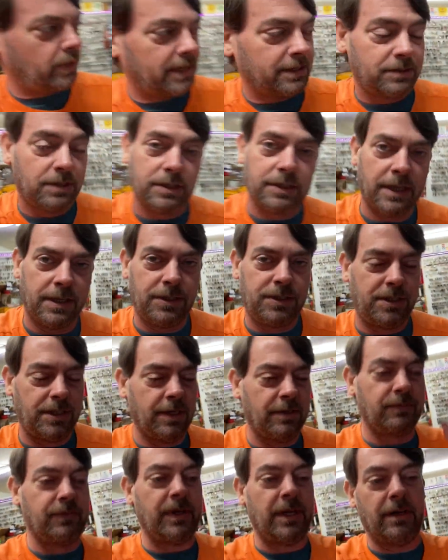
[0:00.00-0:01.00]
I took that
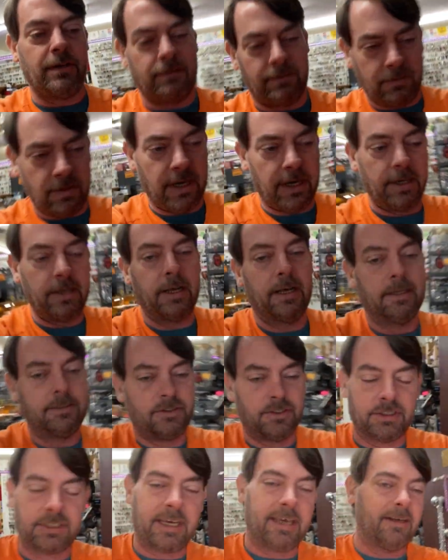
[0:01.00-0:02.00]
shelf down, right, I
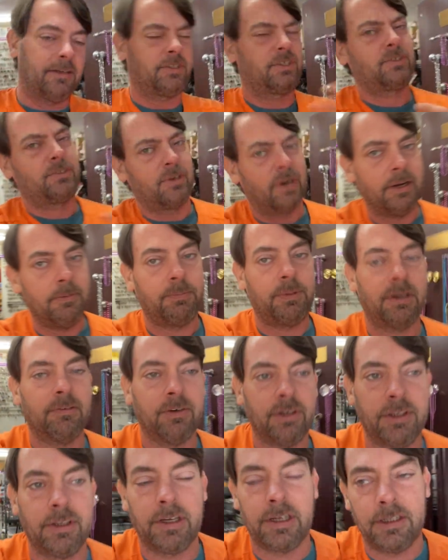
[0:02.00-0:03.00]
just kind of scraped
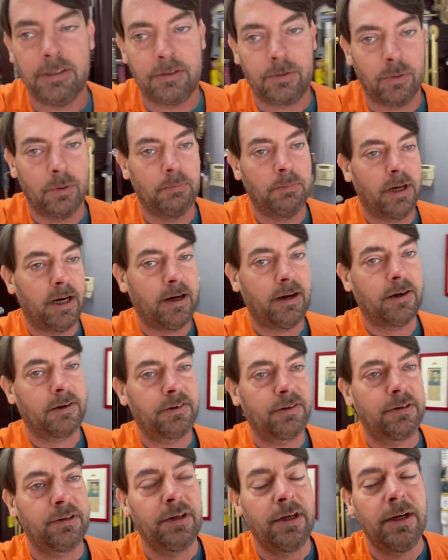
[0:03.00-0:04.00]
everything into a
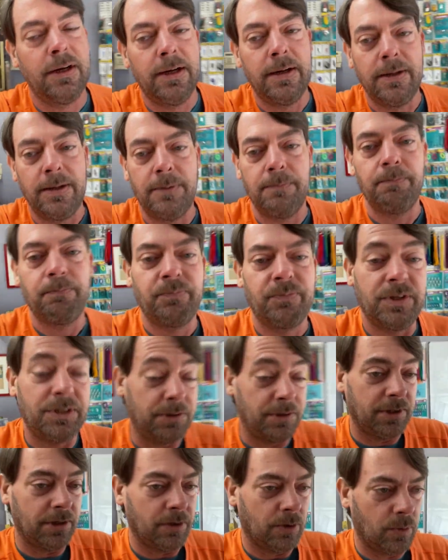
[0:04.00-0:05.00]
box to
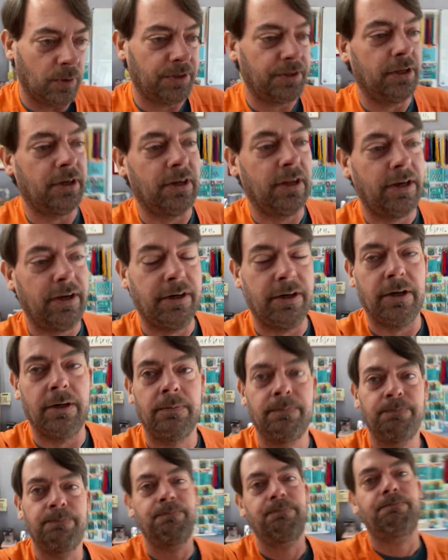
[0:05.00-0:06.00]
deal with it later
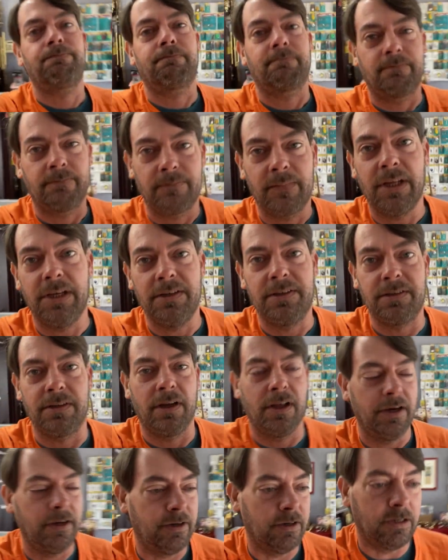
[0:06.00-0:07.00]
it's
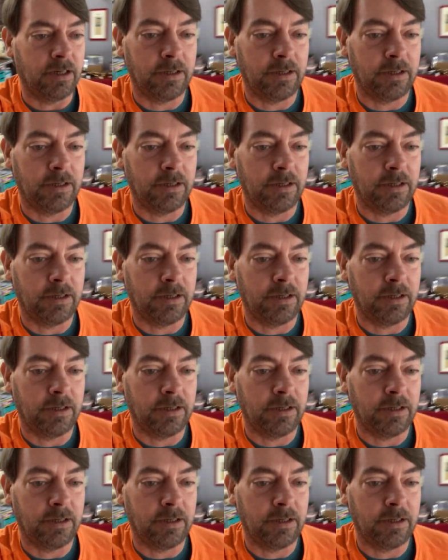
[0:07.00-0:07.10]
later.